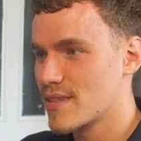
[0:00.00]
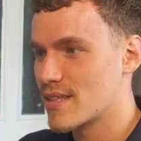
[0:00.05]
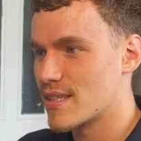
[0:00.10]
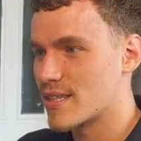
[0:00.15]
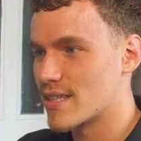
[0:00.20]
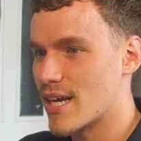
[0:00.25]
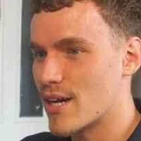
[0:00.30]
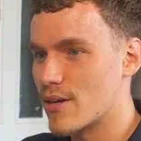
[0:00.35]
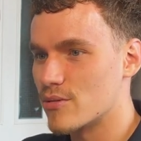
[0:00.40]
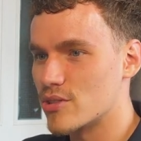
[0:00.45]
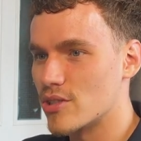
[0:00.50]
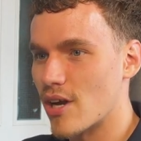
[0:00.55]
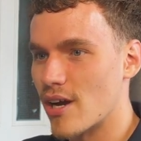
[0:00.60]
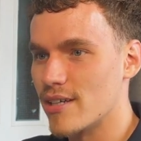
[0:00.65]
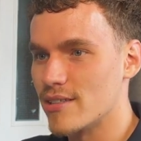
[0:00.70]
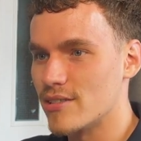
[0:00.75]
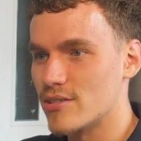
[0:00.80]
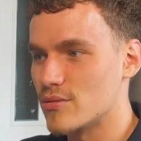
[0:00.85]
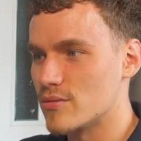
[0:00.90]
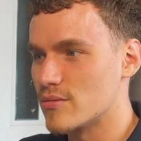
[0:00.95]
Now,
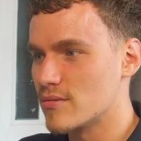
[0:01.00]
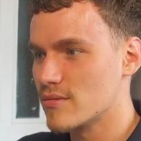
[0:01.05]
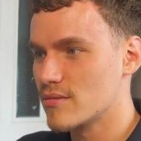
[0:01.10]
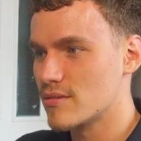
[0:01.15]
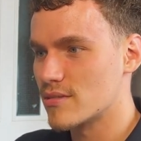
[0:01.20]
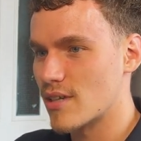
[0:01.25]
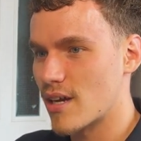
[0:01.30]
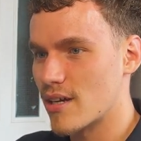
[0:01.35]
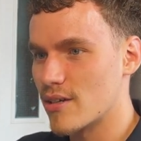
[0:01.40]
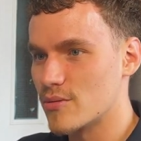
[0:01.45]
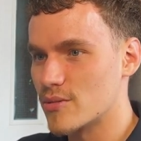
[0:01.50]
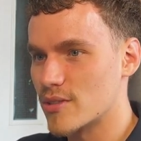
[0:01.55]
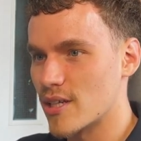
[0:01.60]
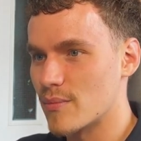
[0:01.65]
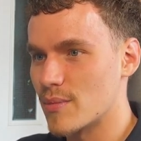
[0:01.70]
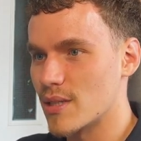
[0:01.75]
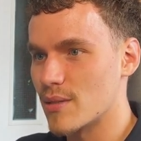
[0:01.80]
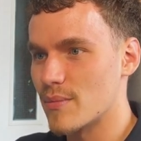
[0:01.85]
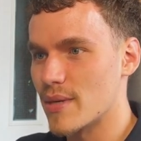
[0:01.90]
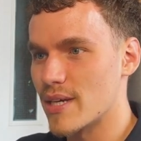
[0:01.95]
title's going to
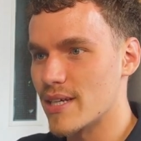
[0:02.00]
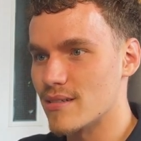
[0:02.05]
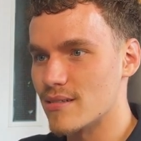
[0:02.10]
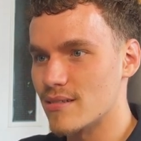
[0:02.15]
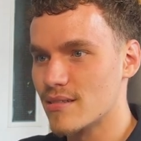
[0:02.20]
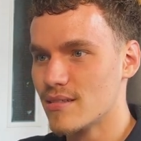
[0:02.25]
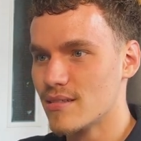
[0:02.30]
be the main